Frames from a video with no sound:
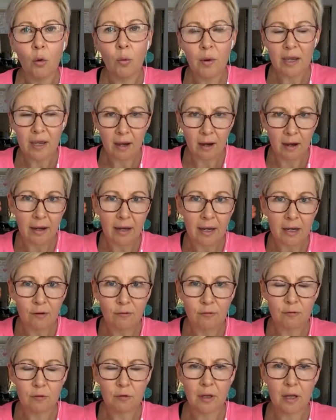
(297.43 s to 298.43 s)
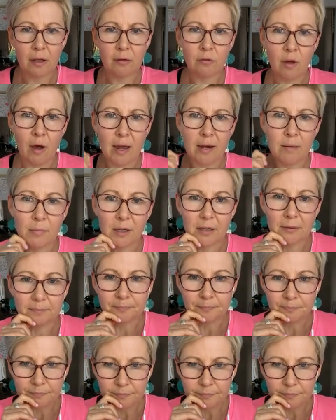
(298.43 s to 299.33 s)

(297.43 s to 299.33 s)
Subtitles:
we are in full alignment.